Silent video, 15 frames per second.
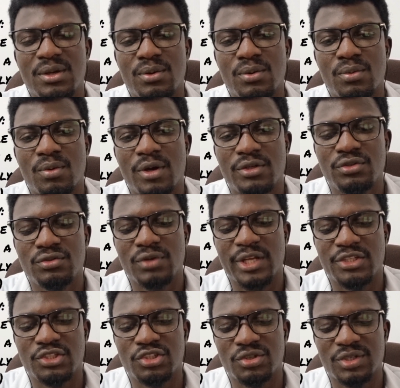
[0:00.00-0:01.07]
We want to
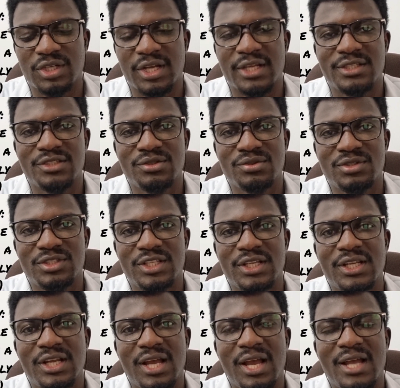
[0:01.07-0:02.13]
ensure that you
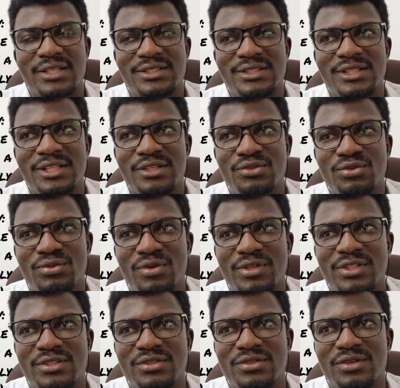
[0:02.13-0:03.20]
take as little
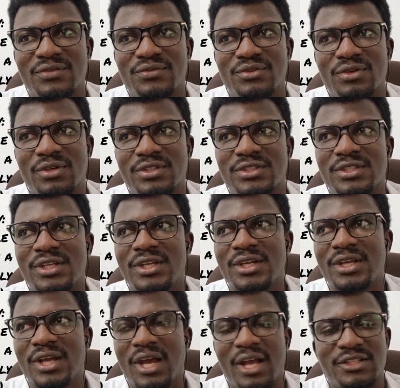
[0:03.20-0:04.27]
quantity of drugs
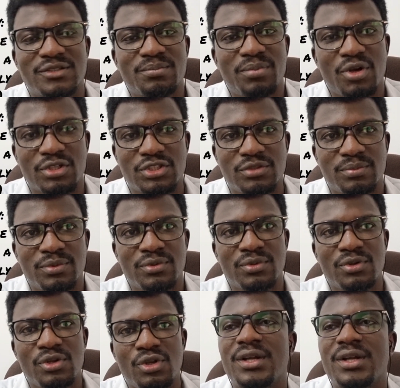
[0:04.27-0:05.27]
as possible.